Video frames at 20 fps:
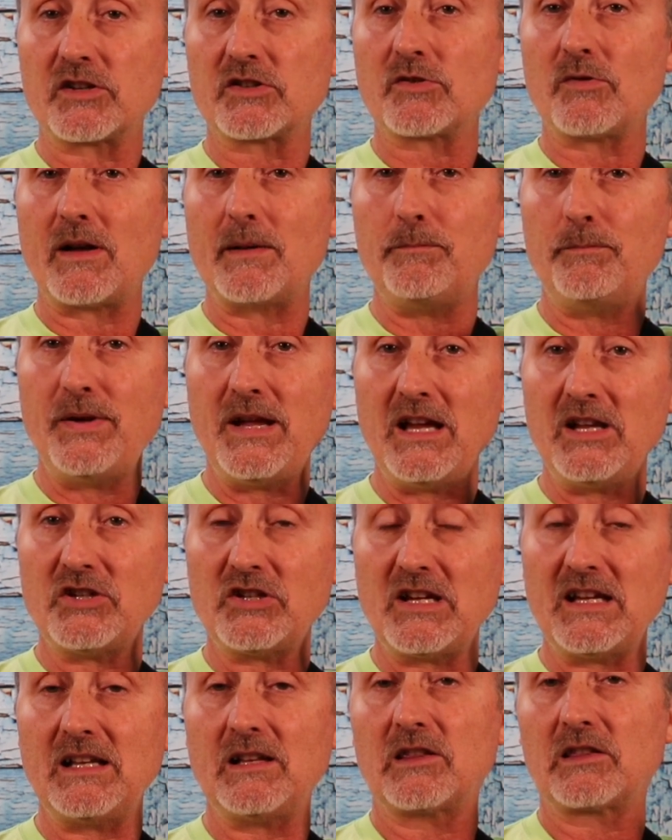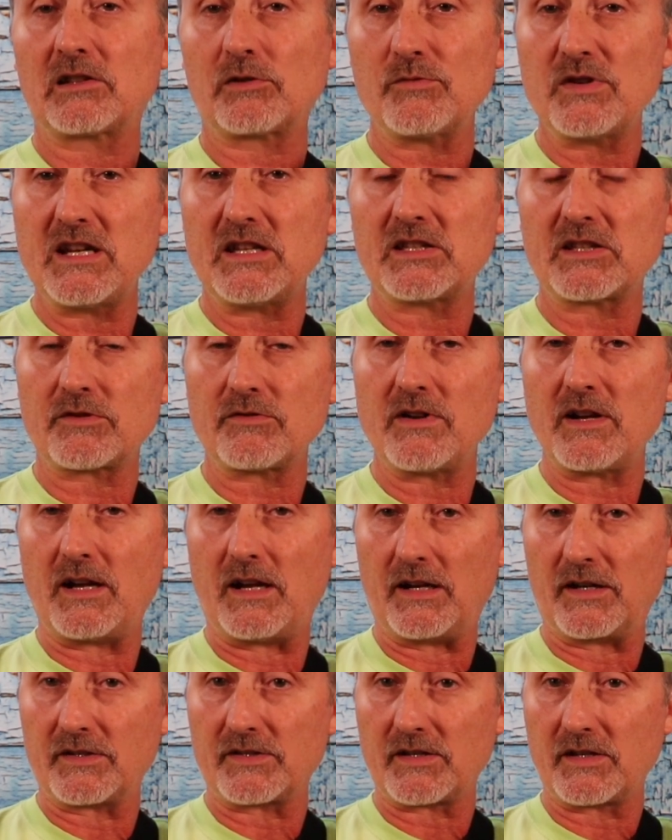So I'm pinching three
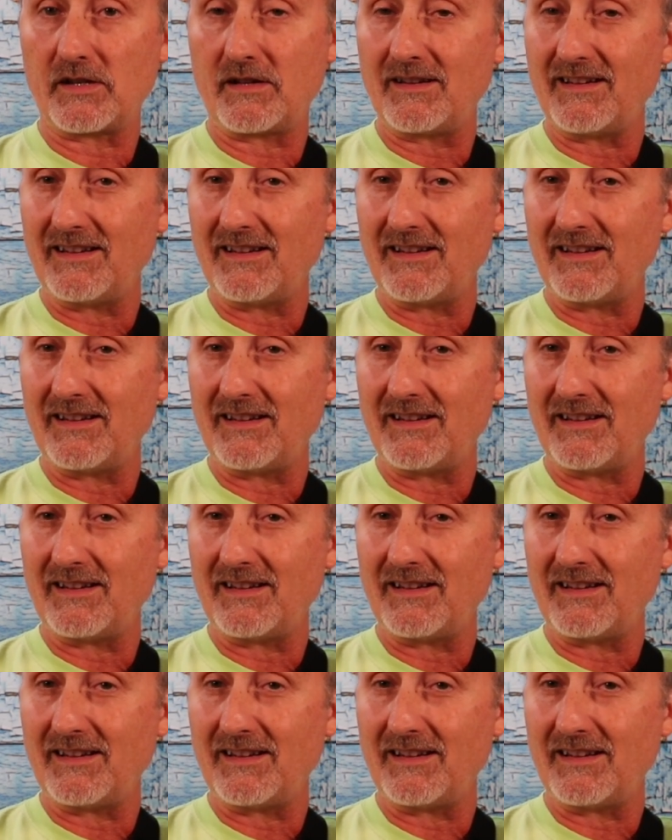strings.